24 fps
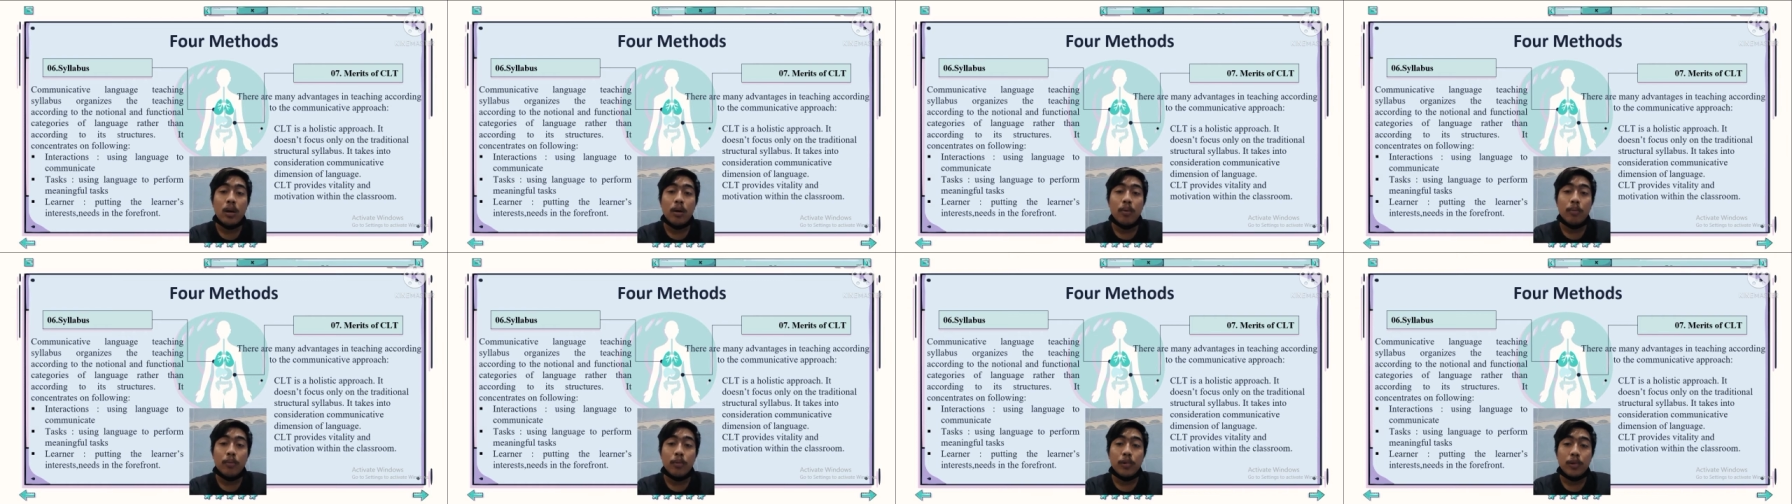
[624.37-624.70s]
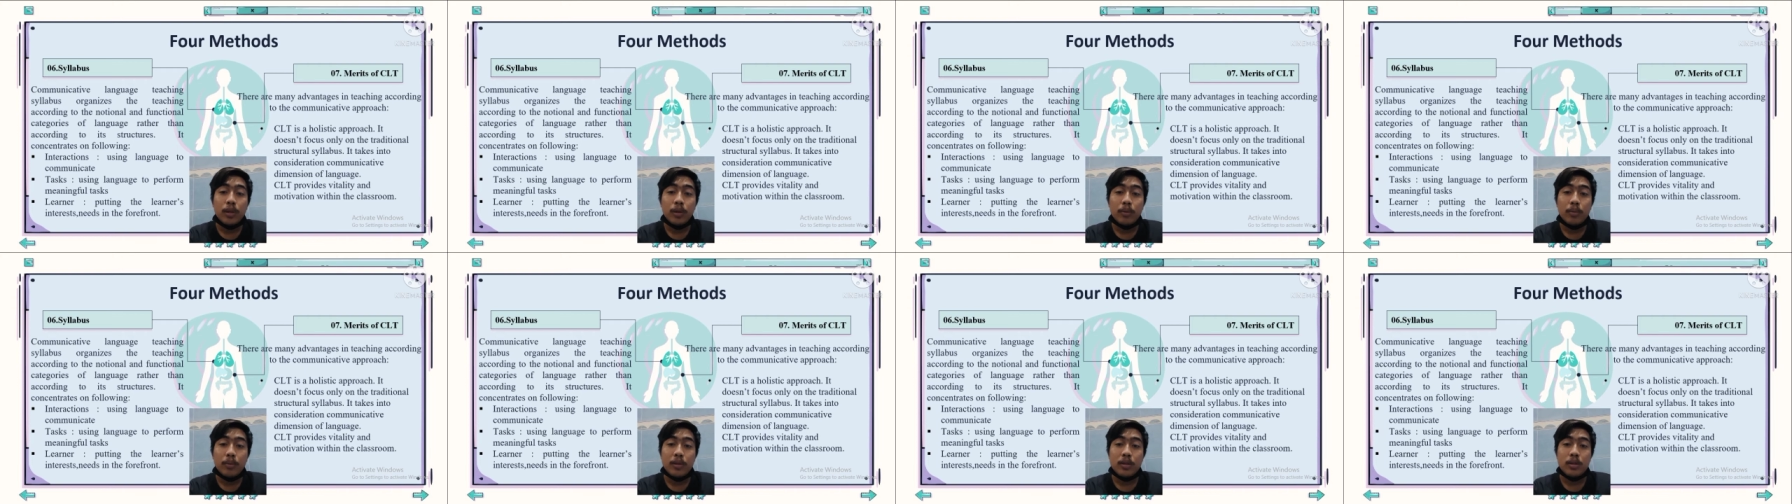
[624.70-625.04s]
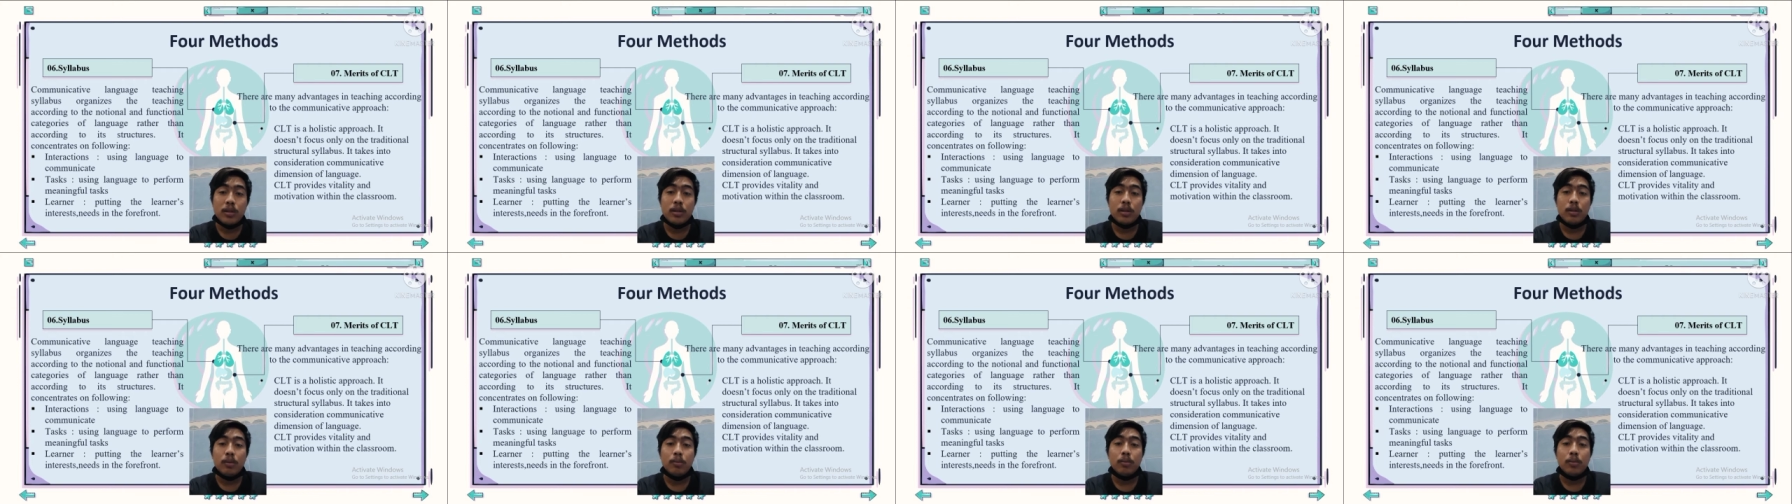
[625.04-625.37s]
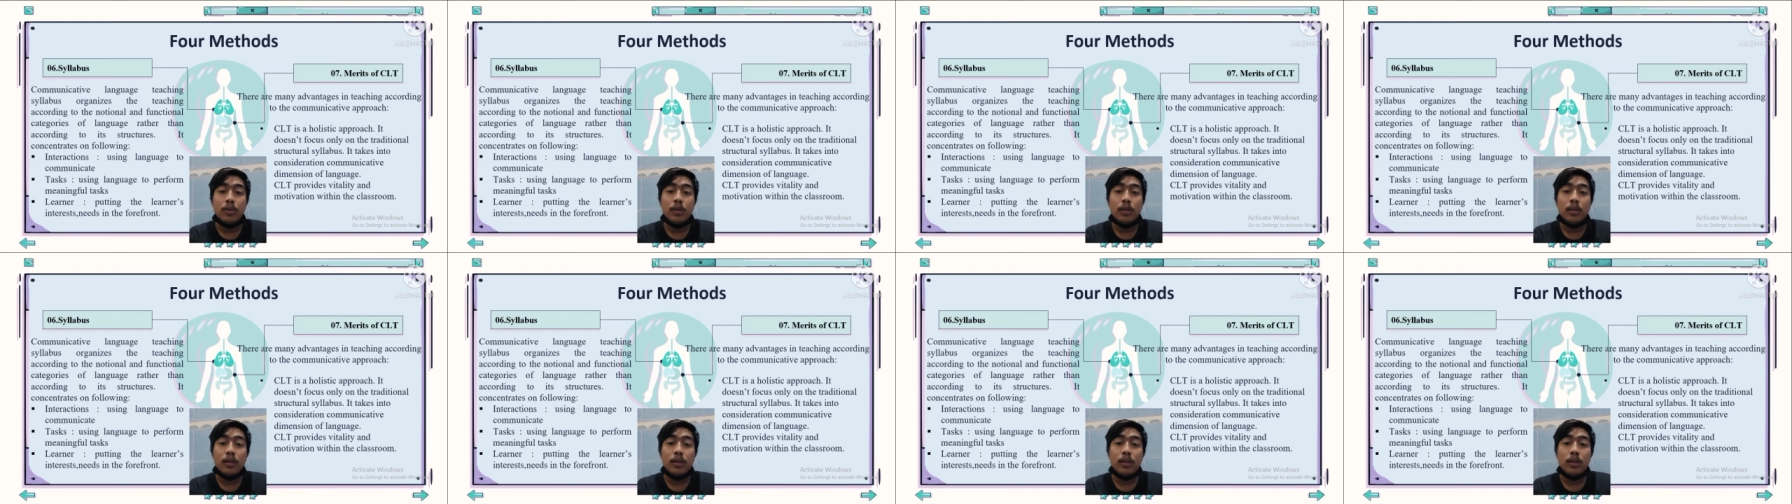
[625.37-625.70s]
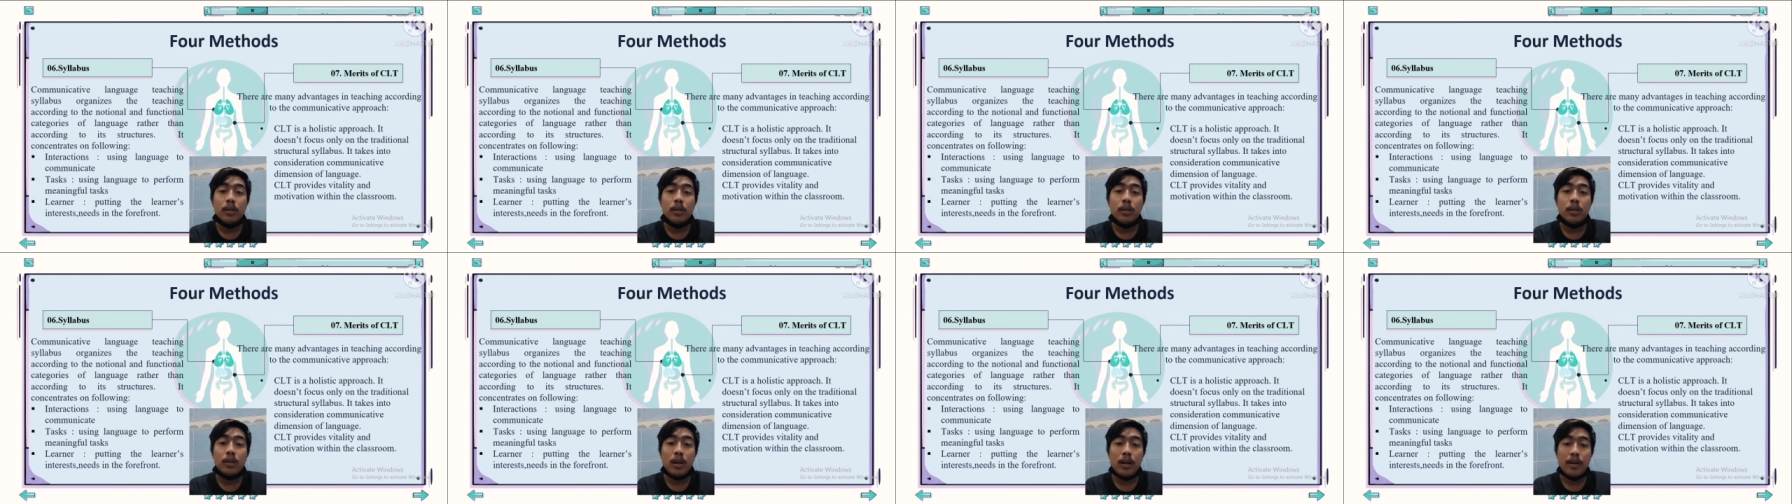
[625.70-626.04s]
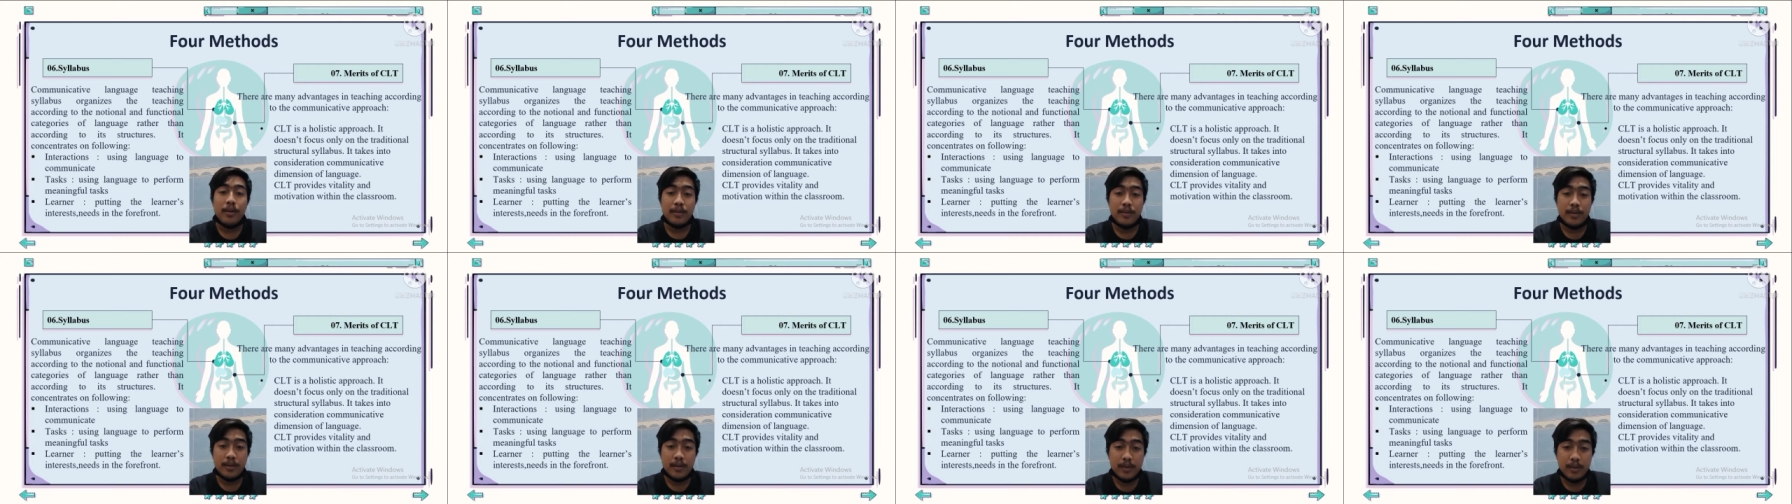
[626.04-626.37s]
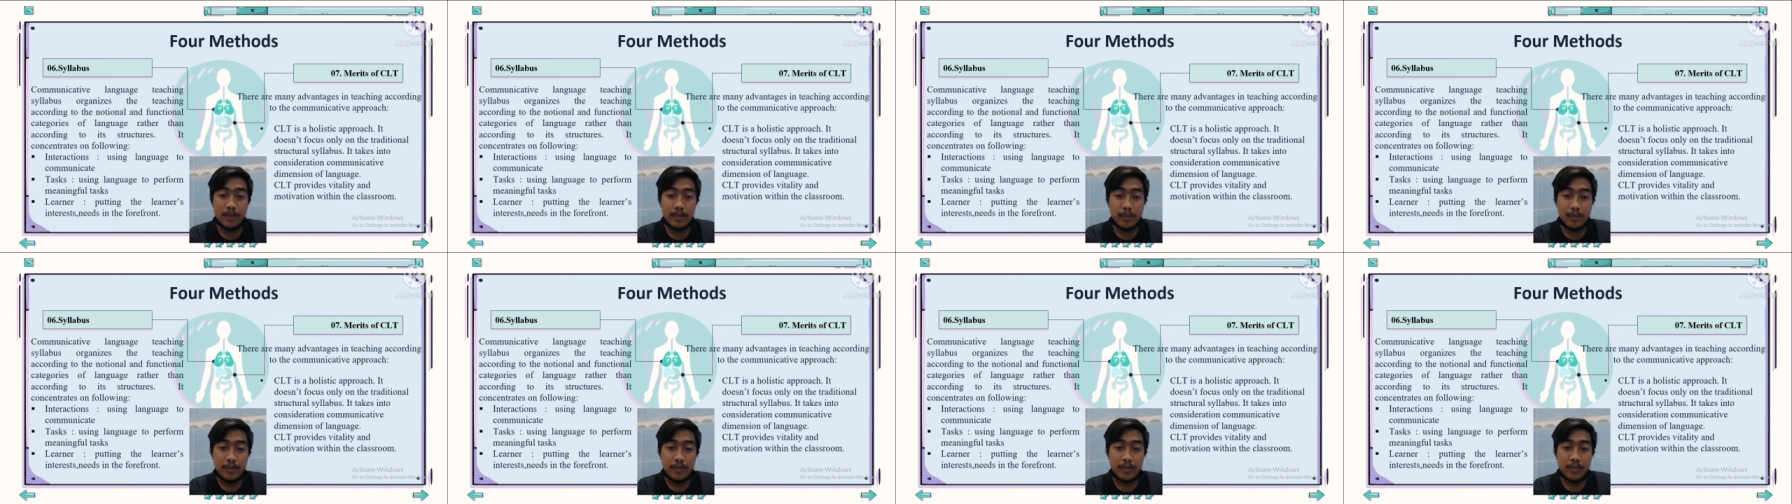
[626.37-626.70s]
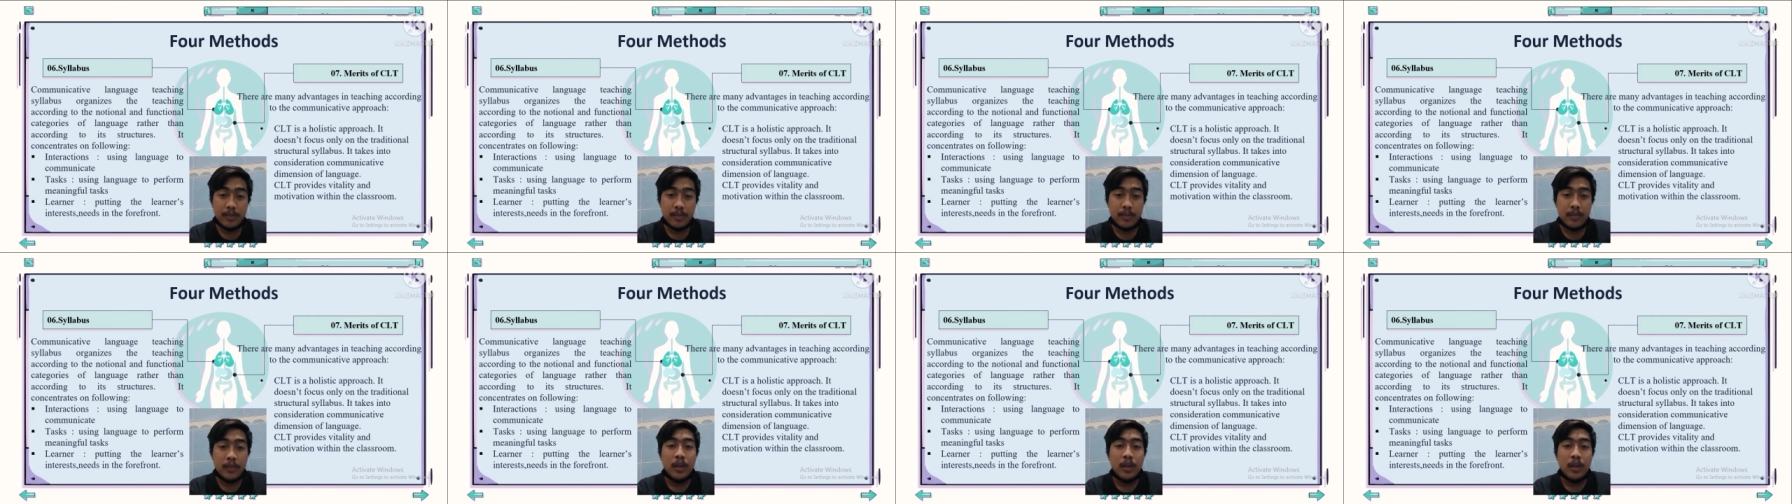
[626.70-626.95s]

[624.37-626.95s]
motivation within the classroom.